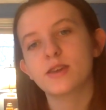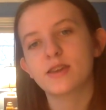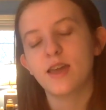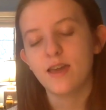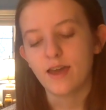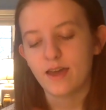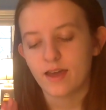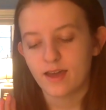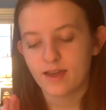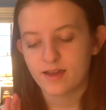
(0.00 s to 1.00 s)

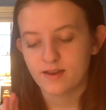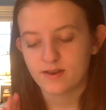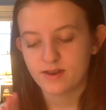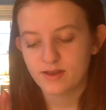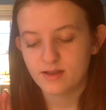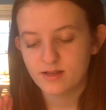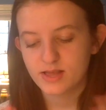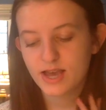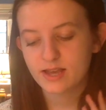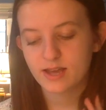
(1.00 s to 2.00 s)
And
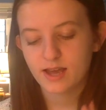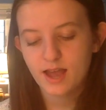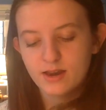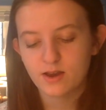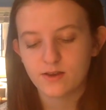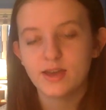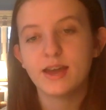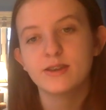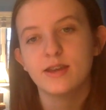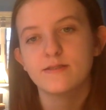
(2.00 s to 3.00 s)
like and all that,
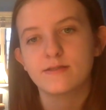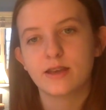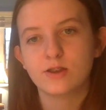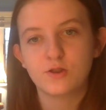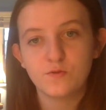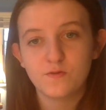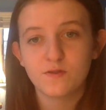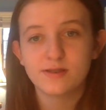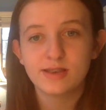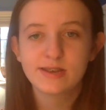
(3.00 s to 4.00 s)
and stay tuned for
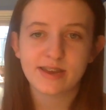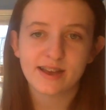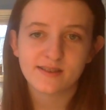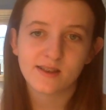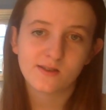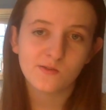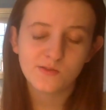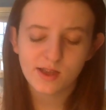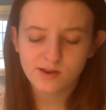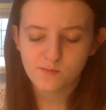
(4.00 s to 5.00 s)
CeltasticTuesday
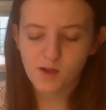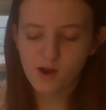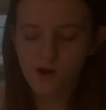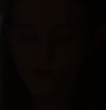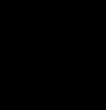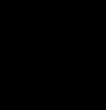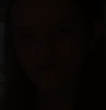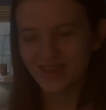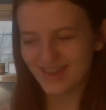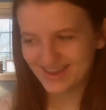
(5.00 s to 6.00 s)
Tuesday tomorrow.
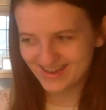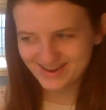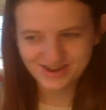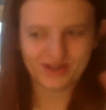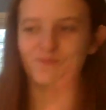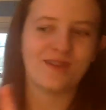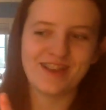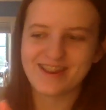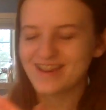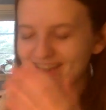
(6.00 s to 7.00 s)

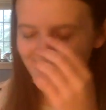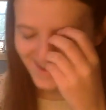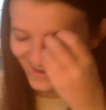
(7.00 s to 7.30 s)
Shipping.